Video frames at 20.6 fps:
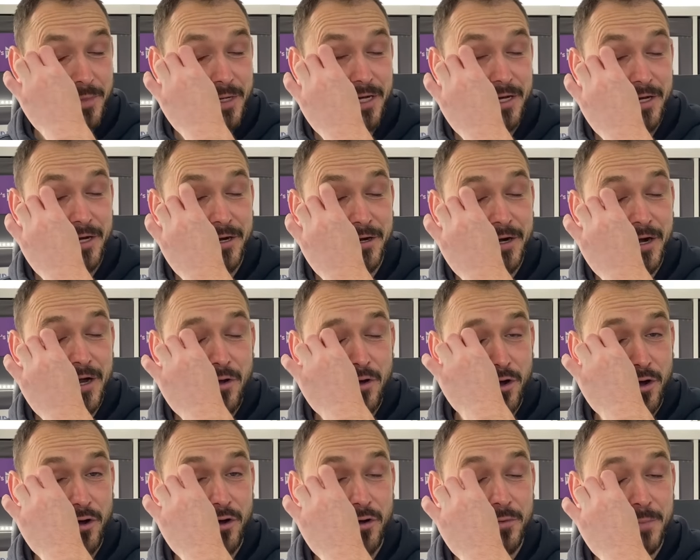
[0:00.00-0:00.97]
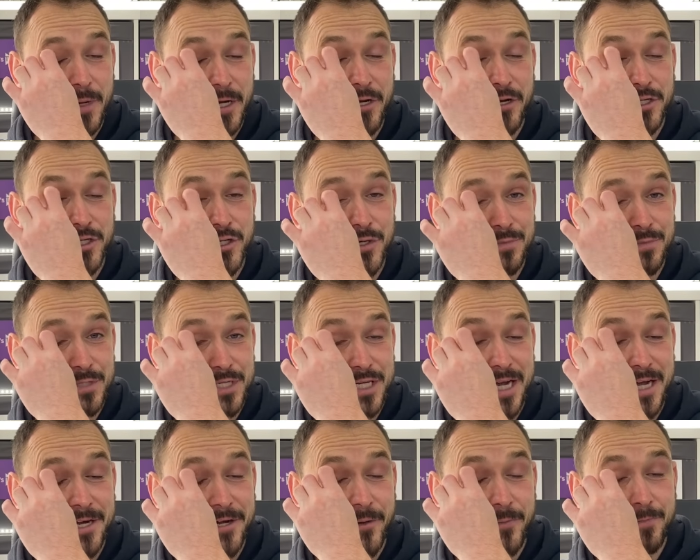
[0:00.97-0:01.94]
here on my YouTube
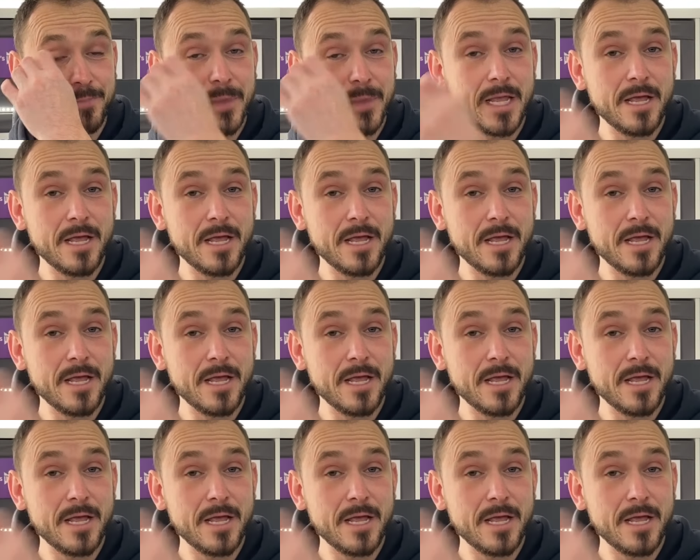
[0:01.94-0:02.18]
channel.